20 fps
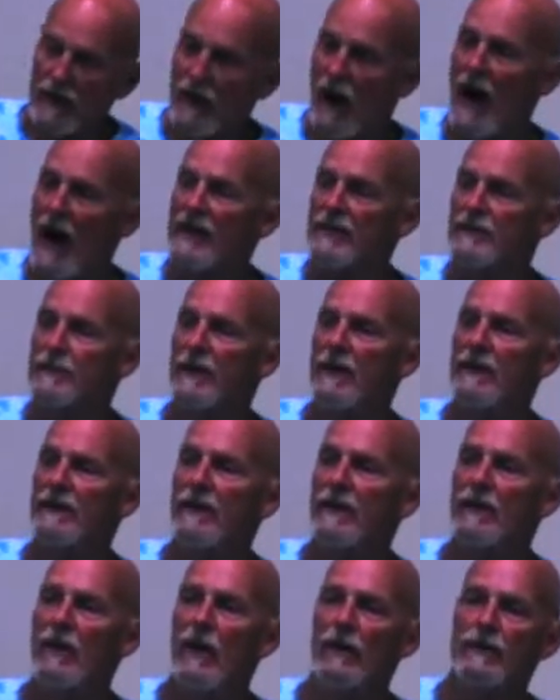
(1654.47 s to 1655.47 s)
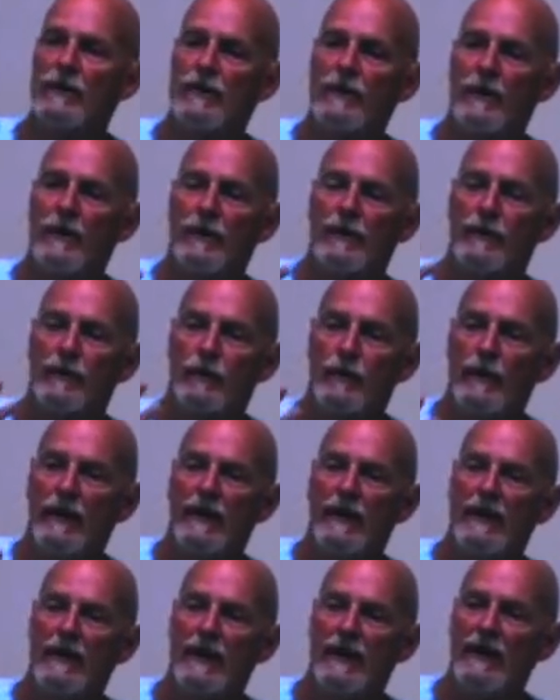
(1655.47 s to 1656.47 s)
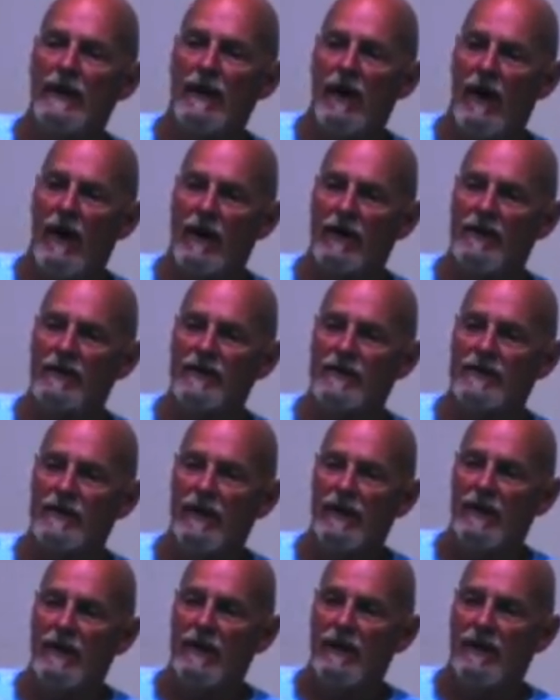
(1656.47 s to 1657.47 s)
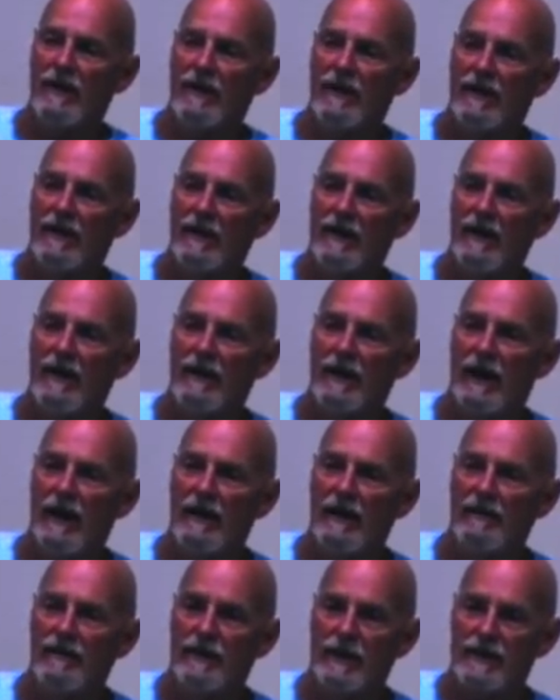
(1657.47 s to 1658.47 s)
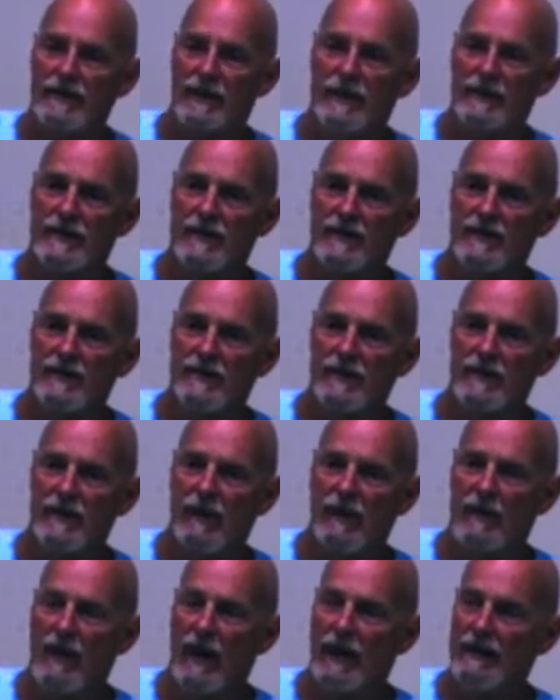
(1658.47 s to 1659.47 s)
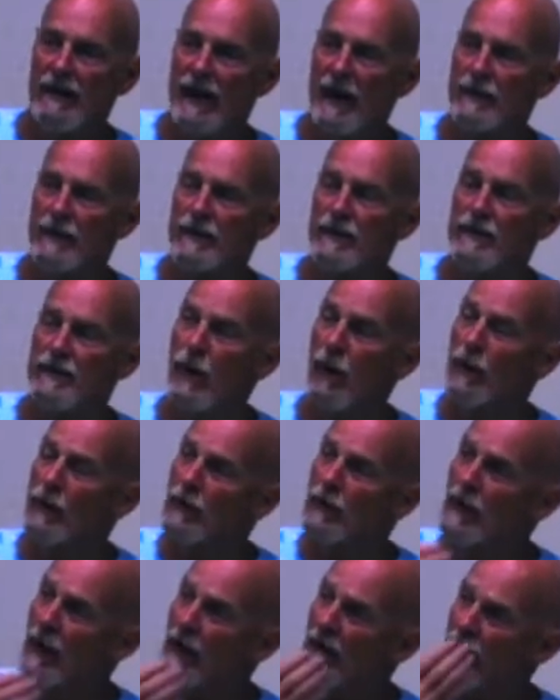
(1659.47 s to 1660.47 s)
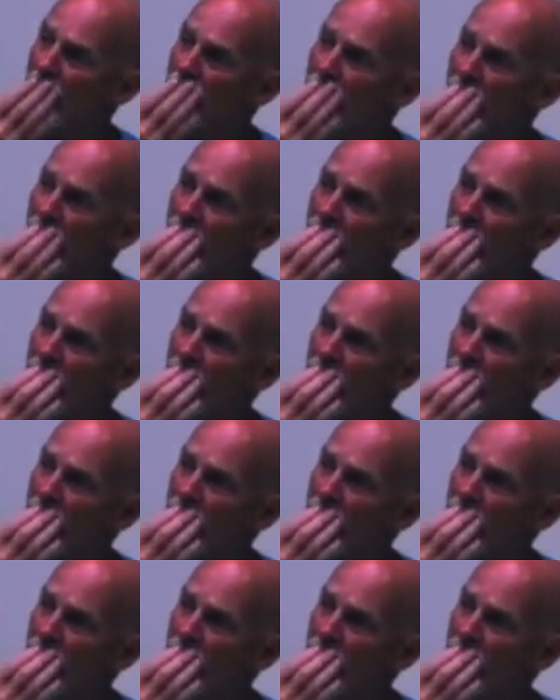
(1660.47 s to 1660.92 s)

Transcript: it cost me to go to the 3 ERs, okay, visits, all right, and that was a total of